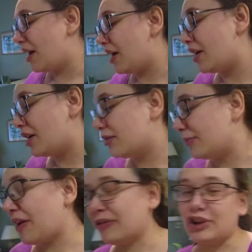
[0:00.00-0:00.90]

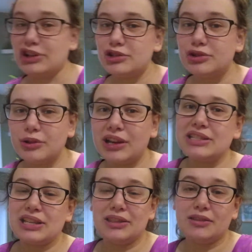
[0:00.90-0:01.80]
Um, I forgot to show you
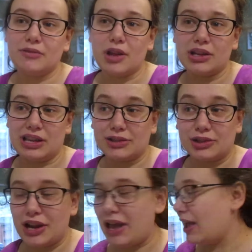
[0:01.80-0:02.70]
guys in the vlog
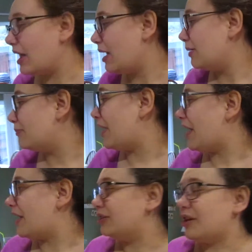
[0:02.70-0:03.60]
yesterday, but
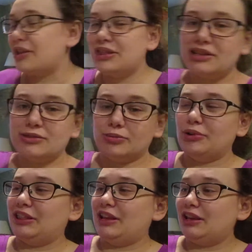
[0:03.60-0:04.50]
I got this
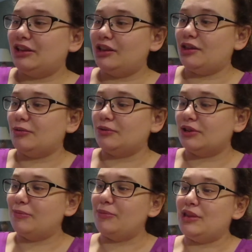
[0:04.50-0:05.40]
really cute
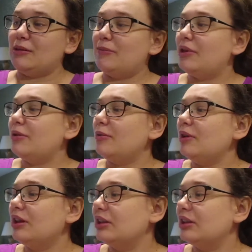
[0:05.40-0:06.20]
little Beanie Boo.